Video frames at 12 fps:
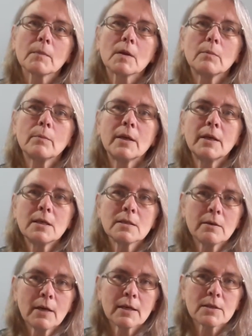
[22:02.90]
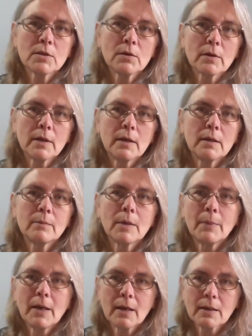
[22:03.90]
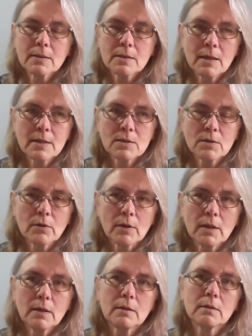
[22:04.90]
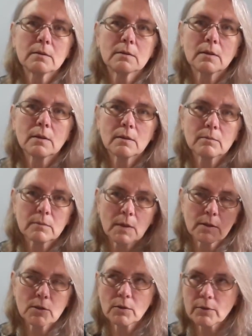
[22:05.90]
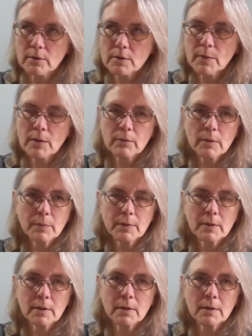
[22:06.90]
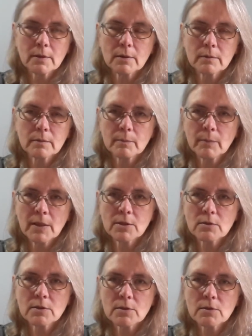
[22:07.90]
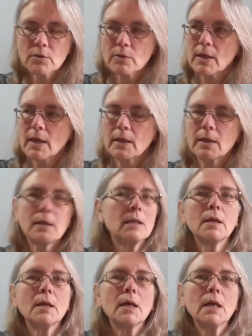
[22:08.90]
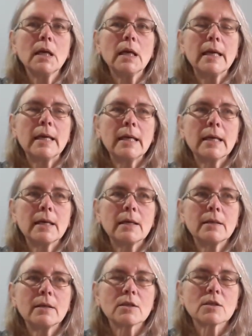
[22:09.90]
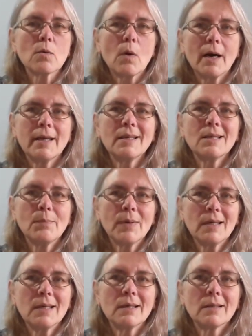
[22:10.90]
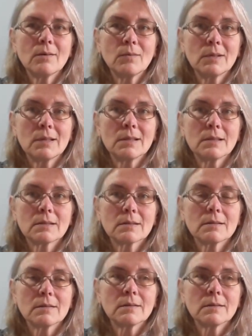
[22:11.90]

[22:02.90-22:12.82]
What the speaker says: My knees are not so great. My back is not so great. My shoulder has been major surgery on it. And squatting to pee in the woods,